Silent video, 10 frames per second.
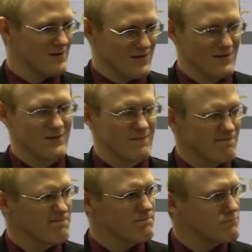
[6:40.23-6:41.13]

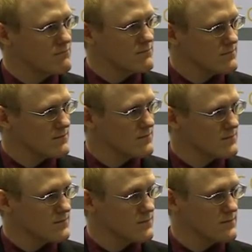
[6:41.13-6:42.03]

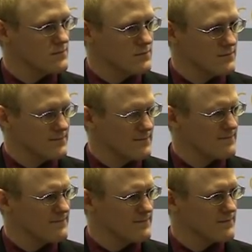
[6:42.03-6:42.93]

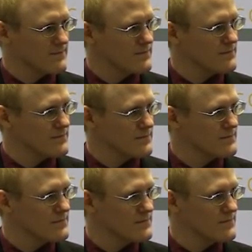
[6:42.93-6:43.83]

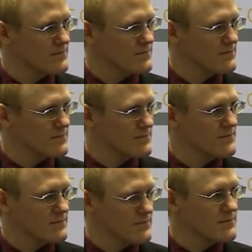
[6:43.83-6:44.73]

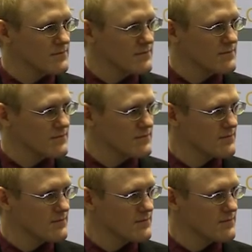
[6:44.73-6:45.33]
The person shown says nothing.